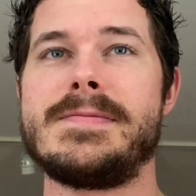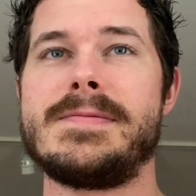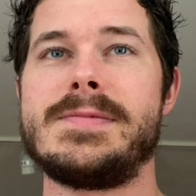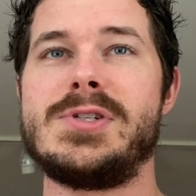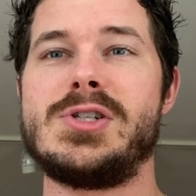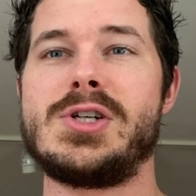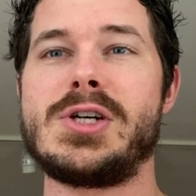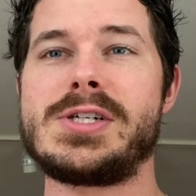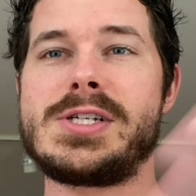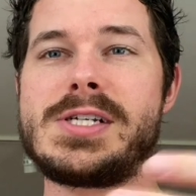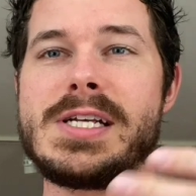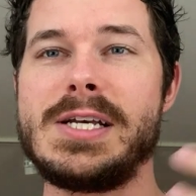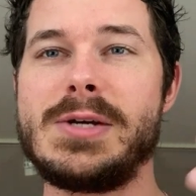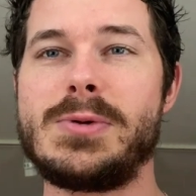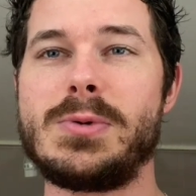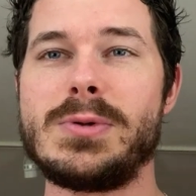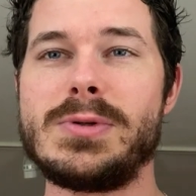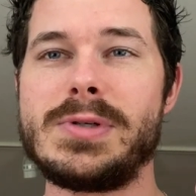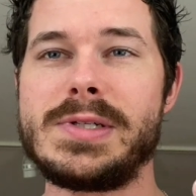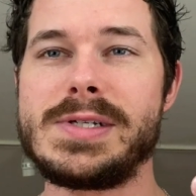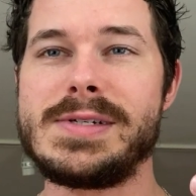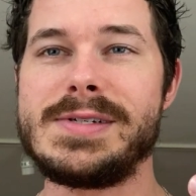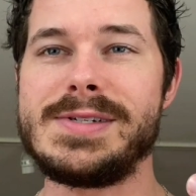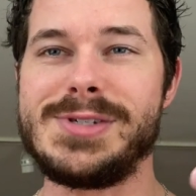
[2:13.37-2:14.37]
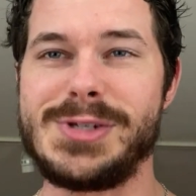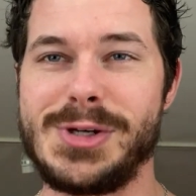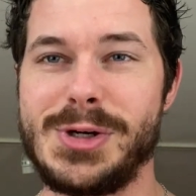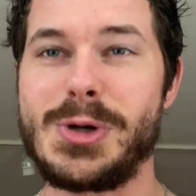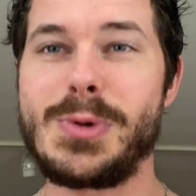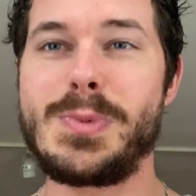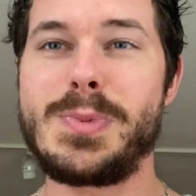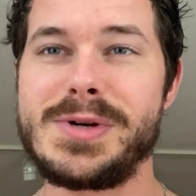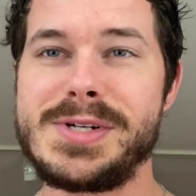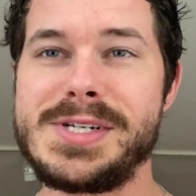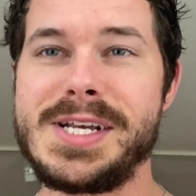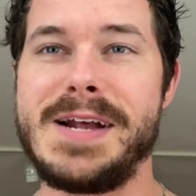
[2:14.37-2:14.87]
Just equals
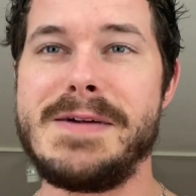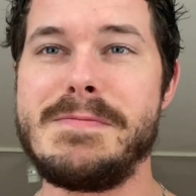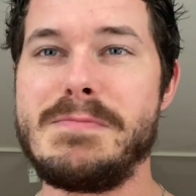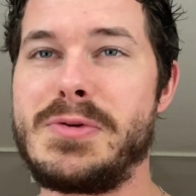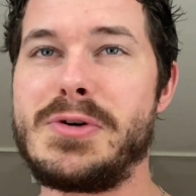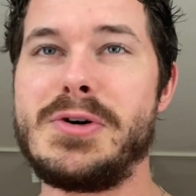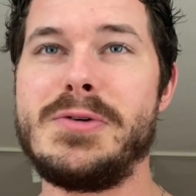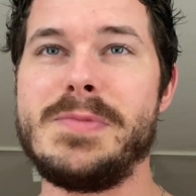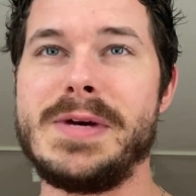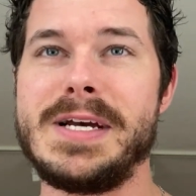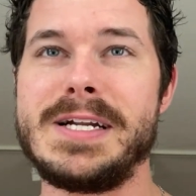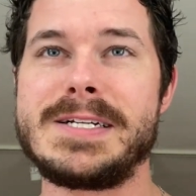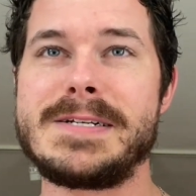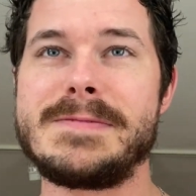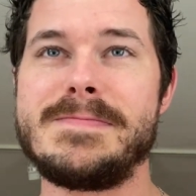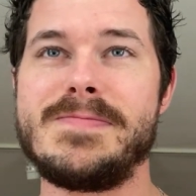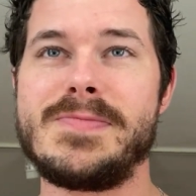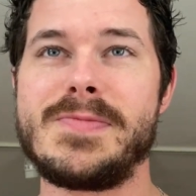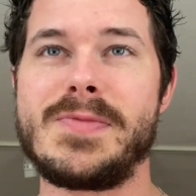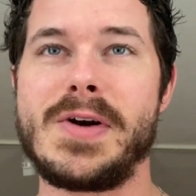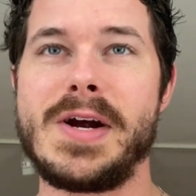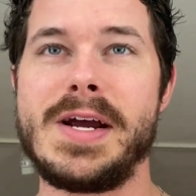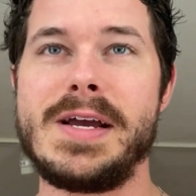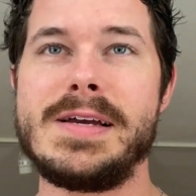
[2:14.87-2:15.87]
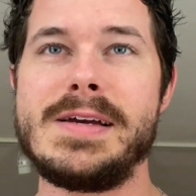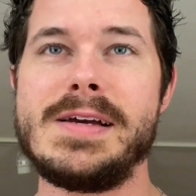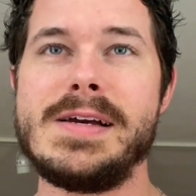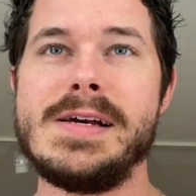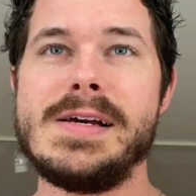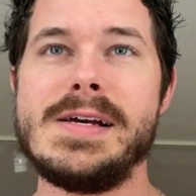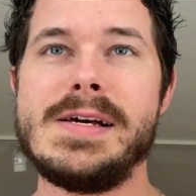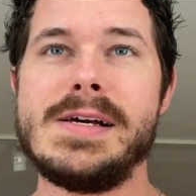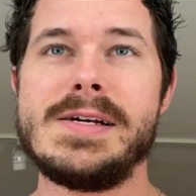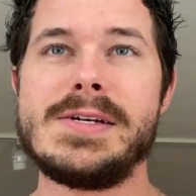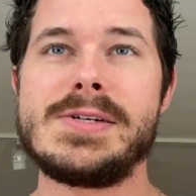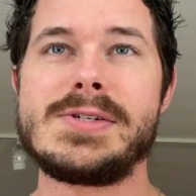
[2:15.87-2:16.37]
0% improvement, right?
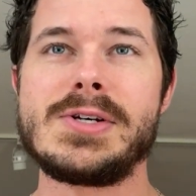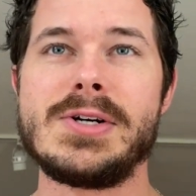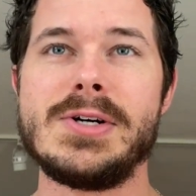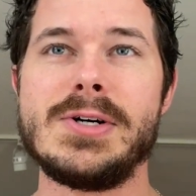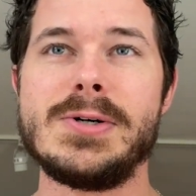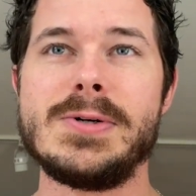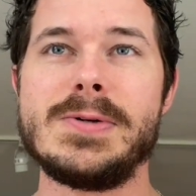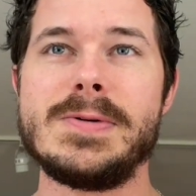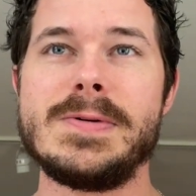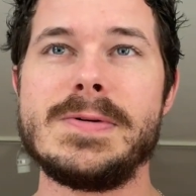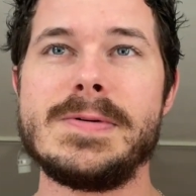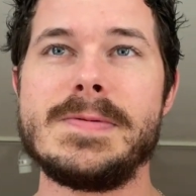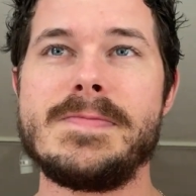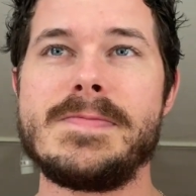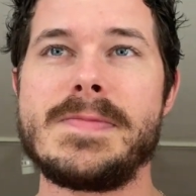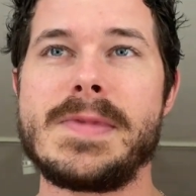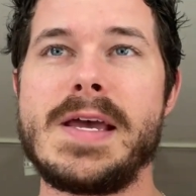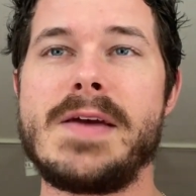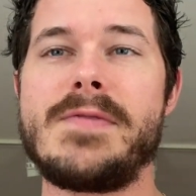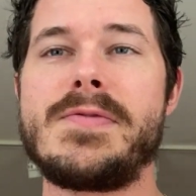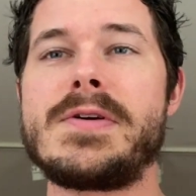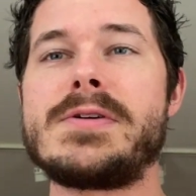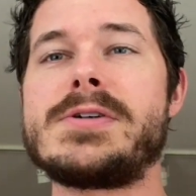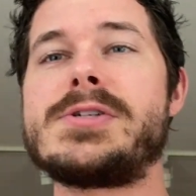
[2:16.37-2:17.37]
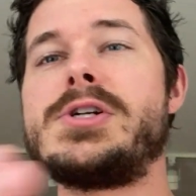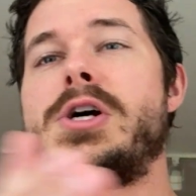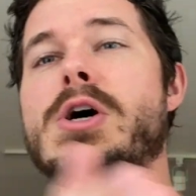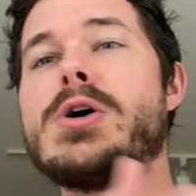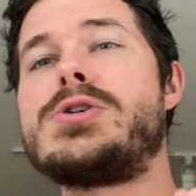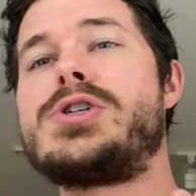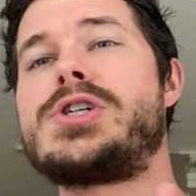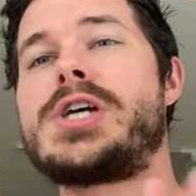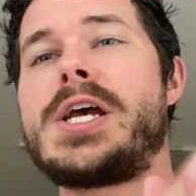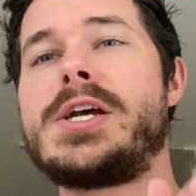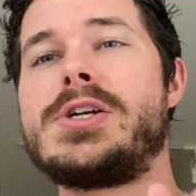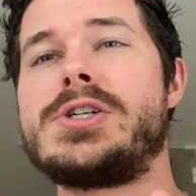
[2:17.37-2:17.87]
So if there's no
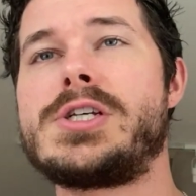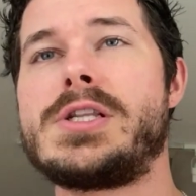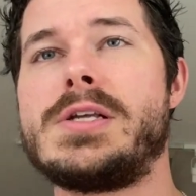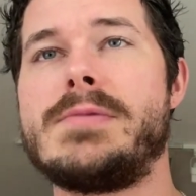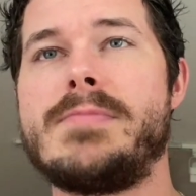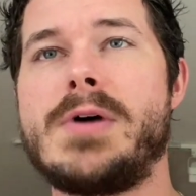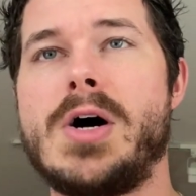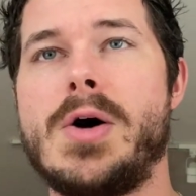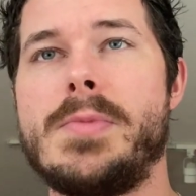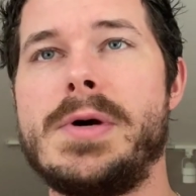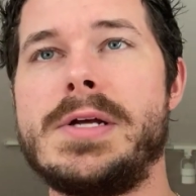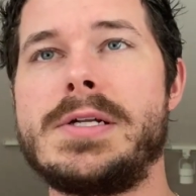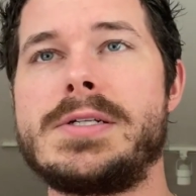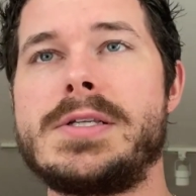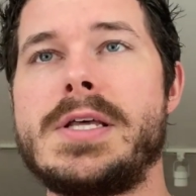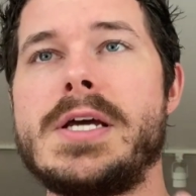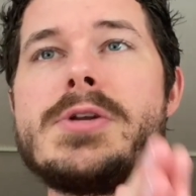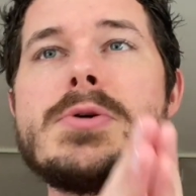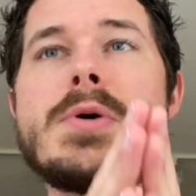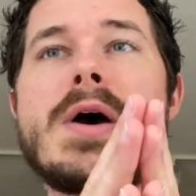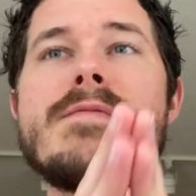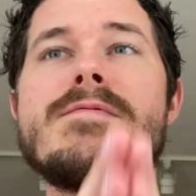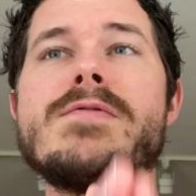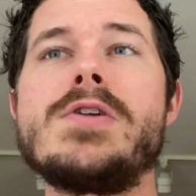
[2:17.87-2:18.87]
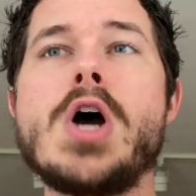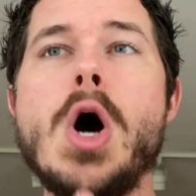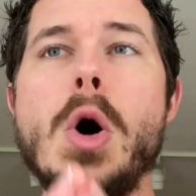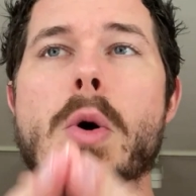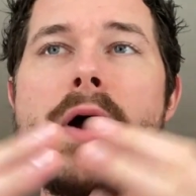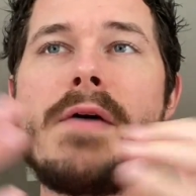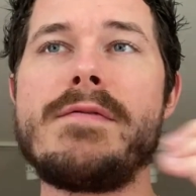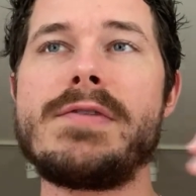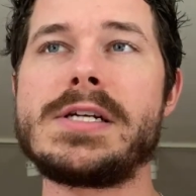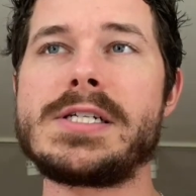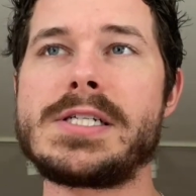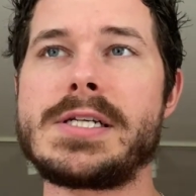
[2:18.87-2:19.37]
change in the moment, then you have no
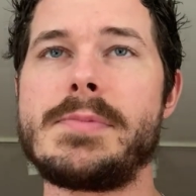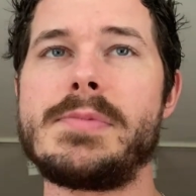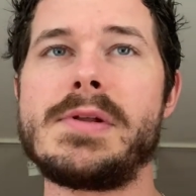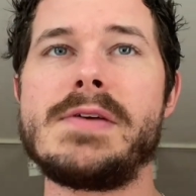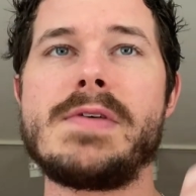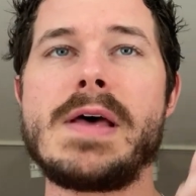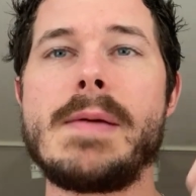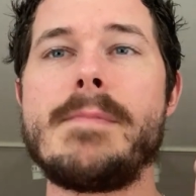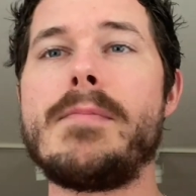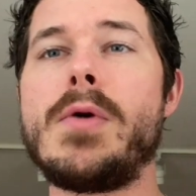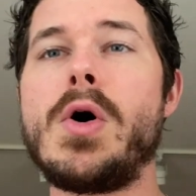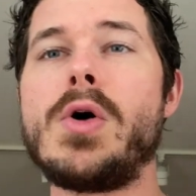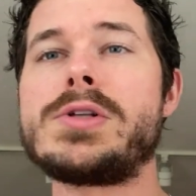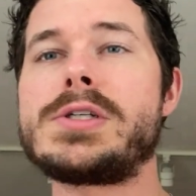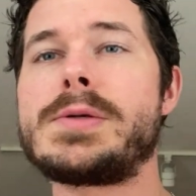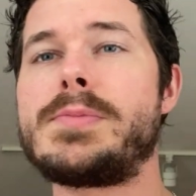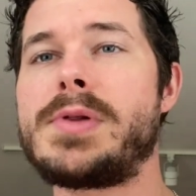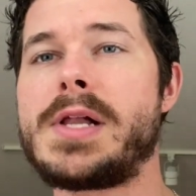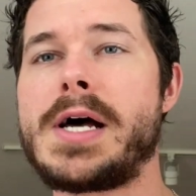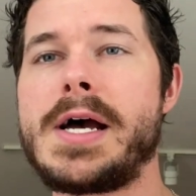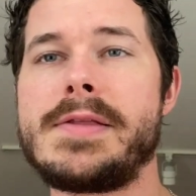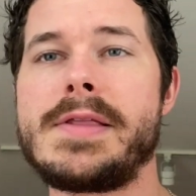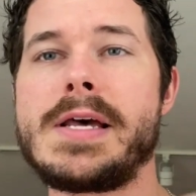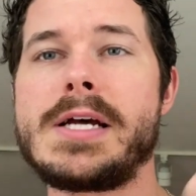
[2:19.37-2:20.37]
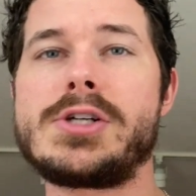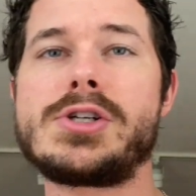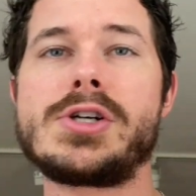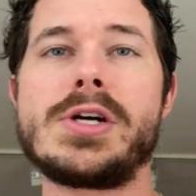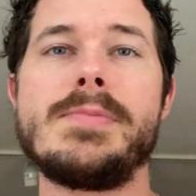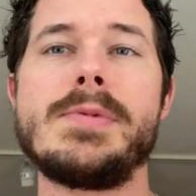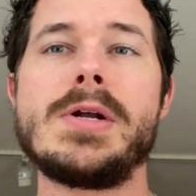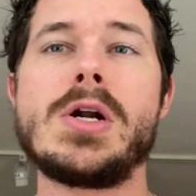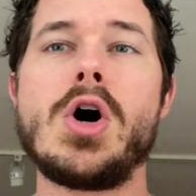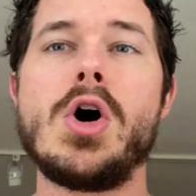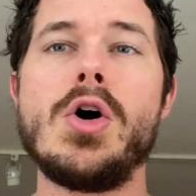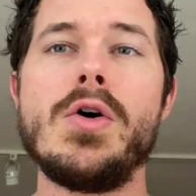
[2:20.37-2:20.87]
evidence to believe that multiplying that
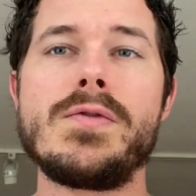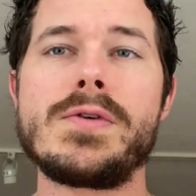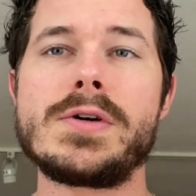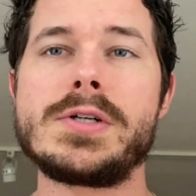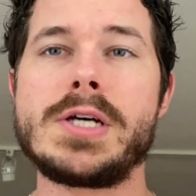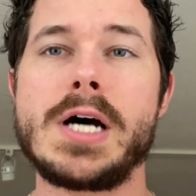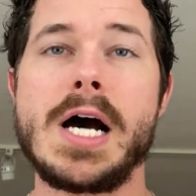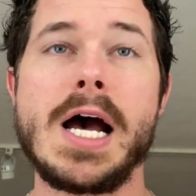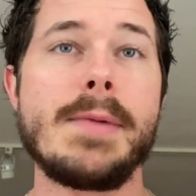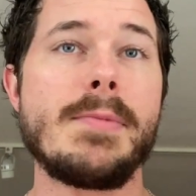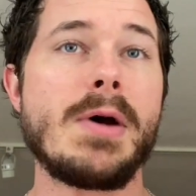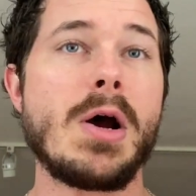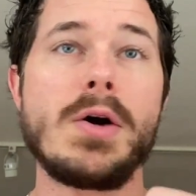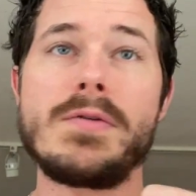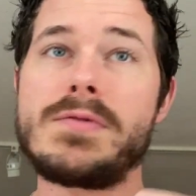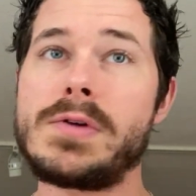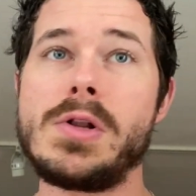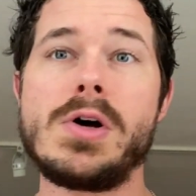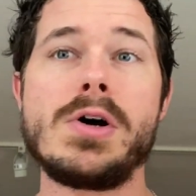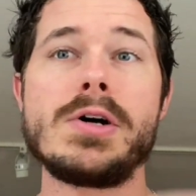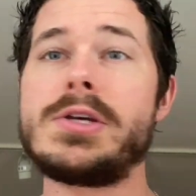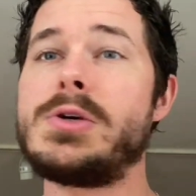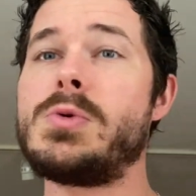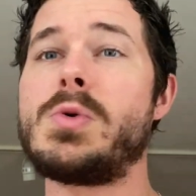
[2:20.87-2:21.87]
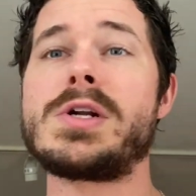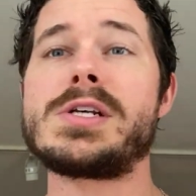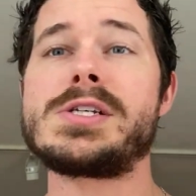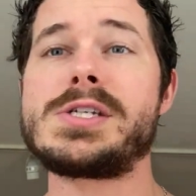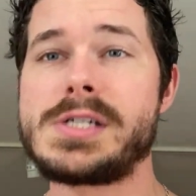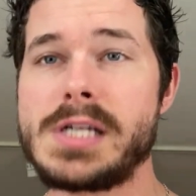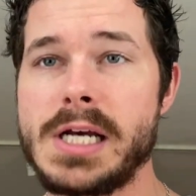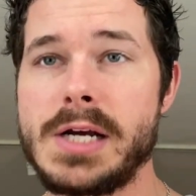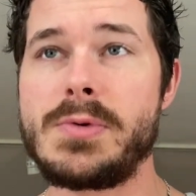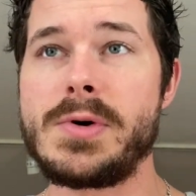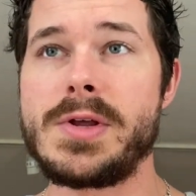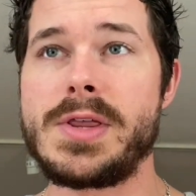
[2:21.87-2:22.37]
treatment over time, however long you want to
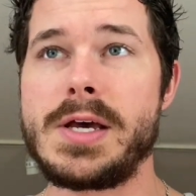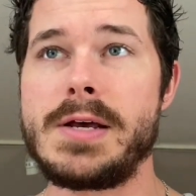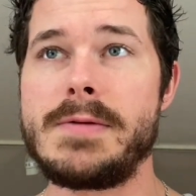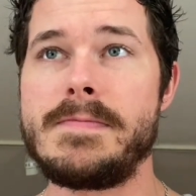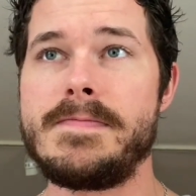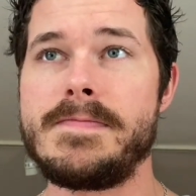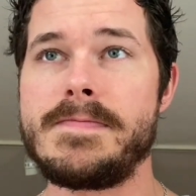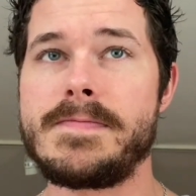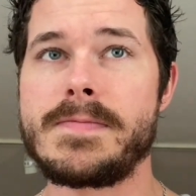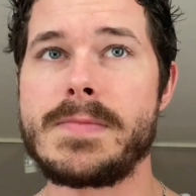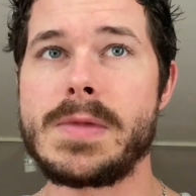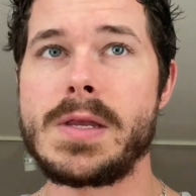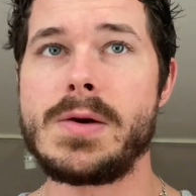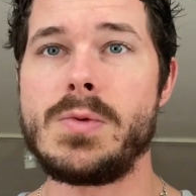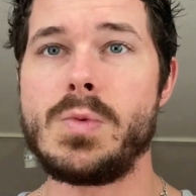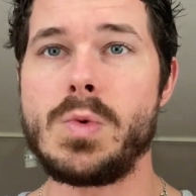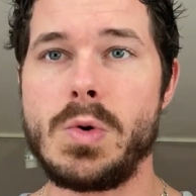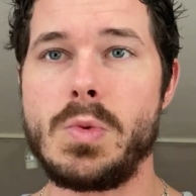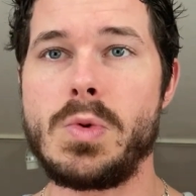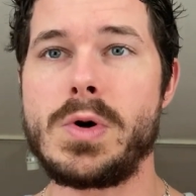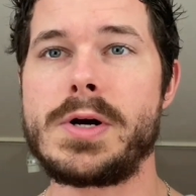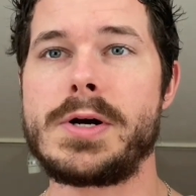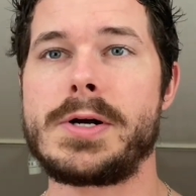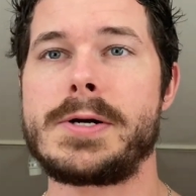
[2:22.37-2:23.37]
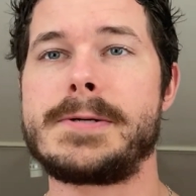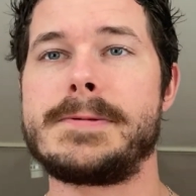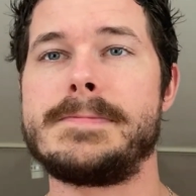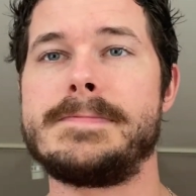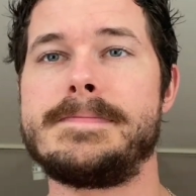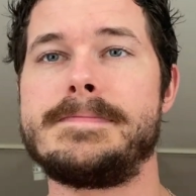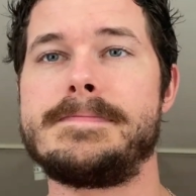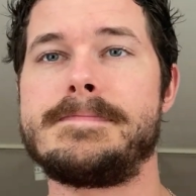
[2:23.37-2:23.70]
stick with it, will work,